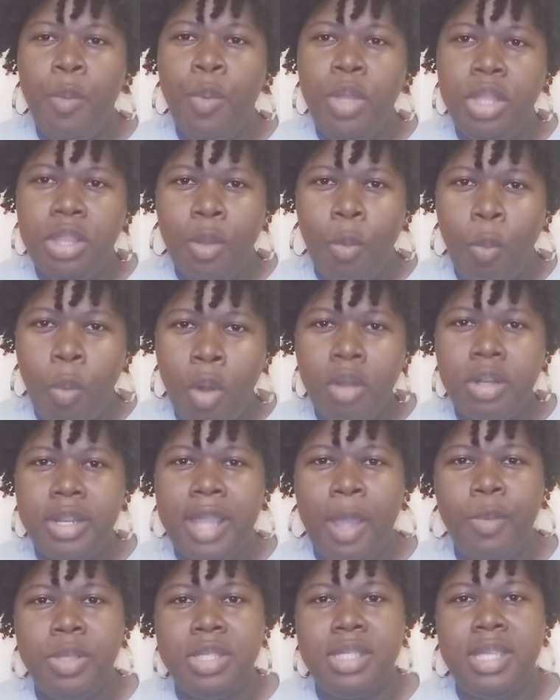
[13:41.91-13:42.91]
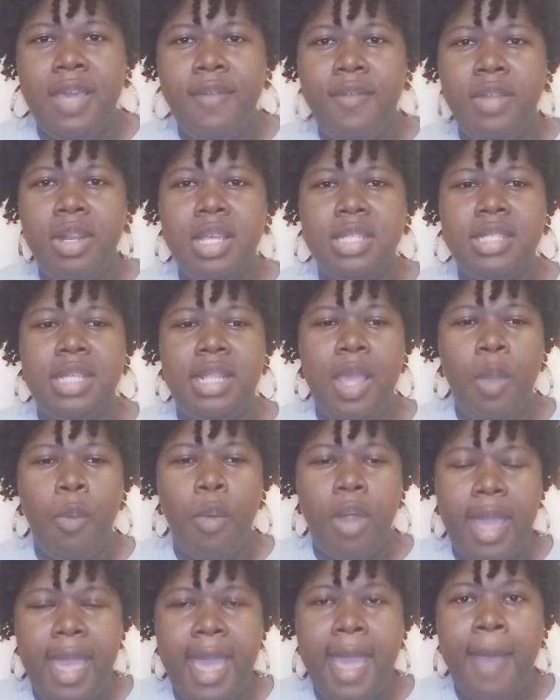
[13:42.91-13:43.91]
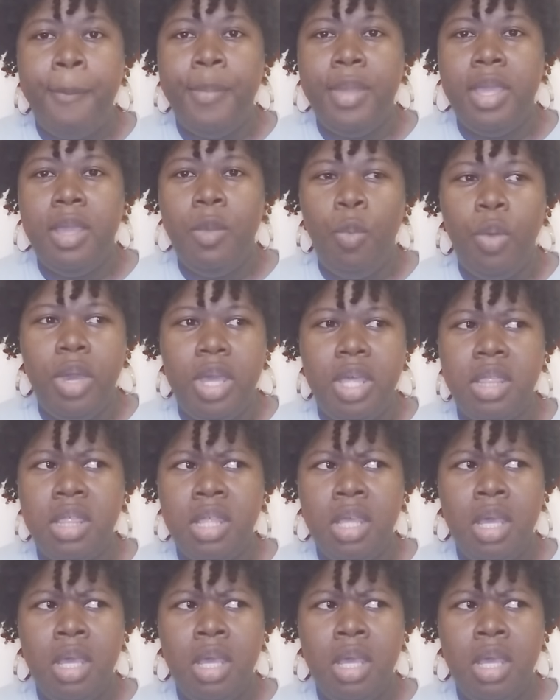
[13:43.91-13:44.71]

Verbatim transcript: with the work they was giving us and they were happy with